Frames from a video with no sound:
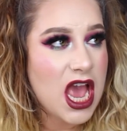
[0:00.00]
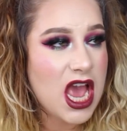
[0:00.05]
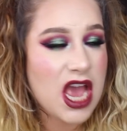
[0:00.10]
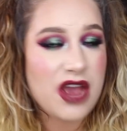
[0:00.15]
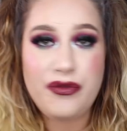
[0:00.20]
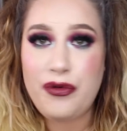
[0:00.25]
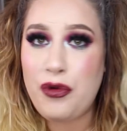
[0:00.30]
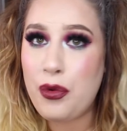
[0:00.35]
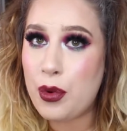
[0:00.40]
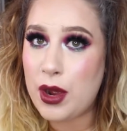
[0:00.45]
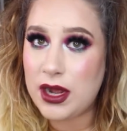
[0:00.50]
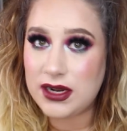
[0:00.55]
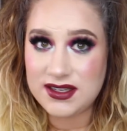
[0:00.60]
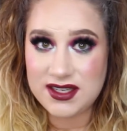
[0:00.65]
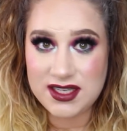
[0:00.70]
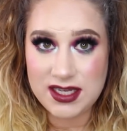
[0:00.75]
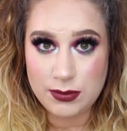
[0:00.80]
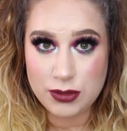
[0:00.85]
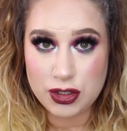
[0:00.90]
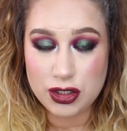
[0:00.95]
Everyone
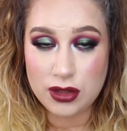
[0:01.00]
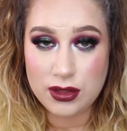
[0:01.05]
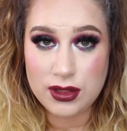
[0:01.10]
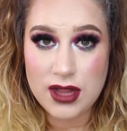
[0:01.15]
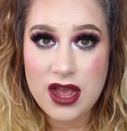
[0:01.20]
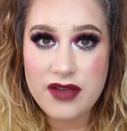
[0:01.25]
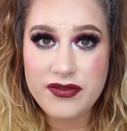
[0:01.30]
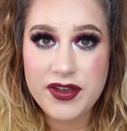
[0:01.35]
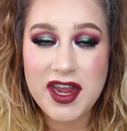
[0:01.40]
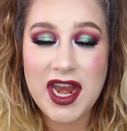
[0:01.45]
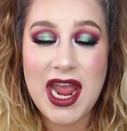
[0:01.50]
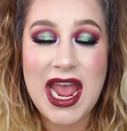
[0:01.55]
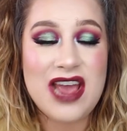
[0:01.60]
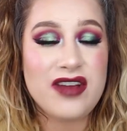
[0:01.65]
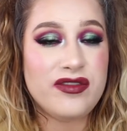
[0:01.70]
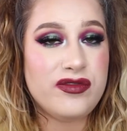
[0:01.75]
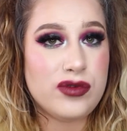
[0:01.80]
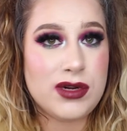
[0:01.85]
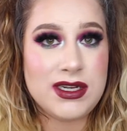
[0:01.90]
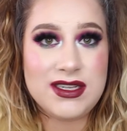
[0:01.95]
seemed to love it.
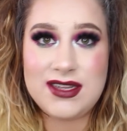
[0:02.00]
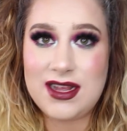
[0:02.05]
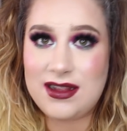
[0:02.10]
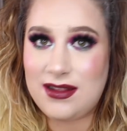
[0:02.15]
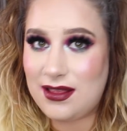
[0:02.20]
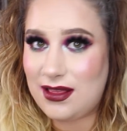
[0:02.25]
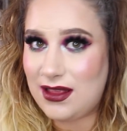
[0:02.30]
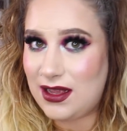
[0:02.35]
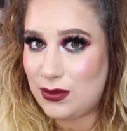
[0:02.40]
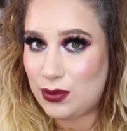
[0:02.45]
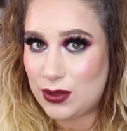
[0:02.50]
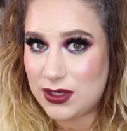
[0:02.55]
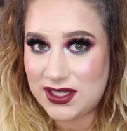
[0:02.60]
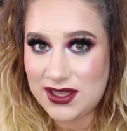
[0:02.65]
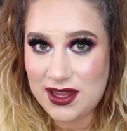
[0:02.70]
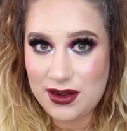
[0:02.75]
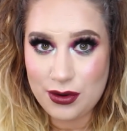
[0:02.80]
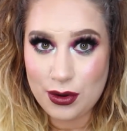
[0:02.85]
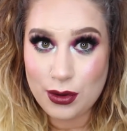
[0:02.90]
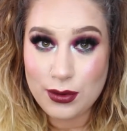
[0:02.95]
Everyone said that it was
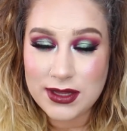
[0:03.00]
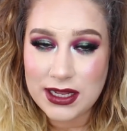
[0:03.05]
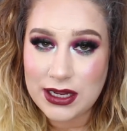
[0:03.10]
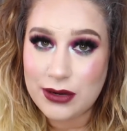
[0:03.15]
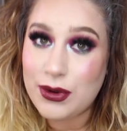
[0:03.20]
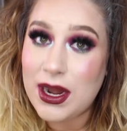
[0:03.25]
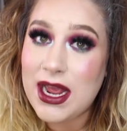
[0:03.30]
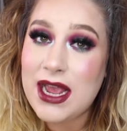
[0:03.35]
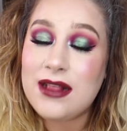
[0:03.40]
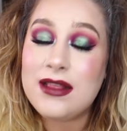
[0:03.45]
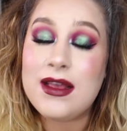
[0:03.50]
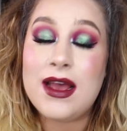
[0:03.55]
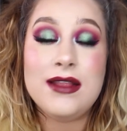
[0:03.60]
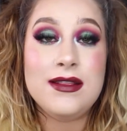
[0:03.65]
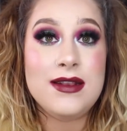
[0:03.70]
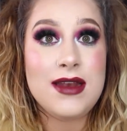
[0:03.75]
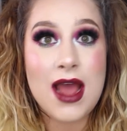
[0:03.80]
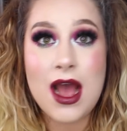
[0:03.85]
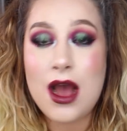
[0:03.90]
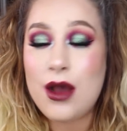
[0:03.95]
their holy grail,
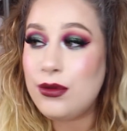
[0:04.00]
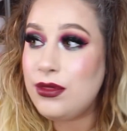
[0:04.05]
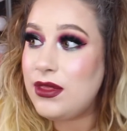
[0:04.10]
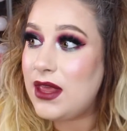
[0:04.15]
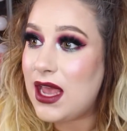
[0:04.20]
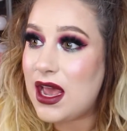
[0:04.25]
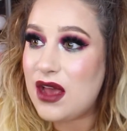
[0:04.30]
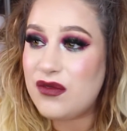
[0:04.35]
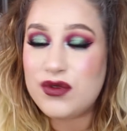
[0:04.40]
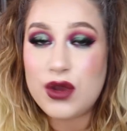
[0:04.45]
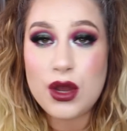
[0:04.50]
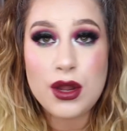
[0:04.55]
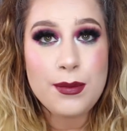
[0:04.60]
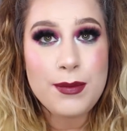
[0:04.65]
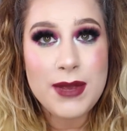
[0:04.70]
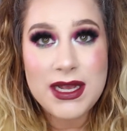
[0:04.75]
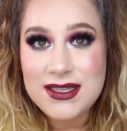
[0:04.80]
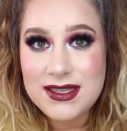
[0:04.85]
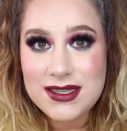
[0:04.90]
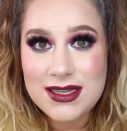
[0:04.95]
and now they have
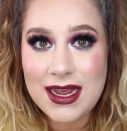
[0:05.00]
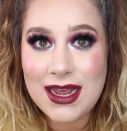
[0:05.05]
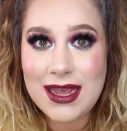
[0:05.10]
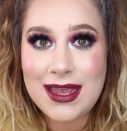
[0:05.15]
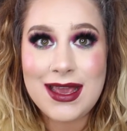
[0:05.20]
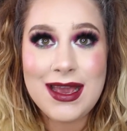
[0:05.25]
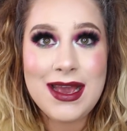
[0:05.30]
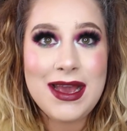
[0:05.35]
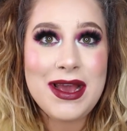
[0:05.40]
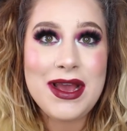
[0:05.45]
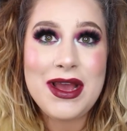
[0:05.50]
gone missing.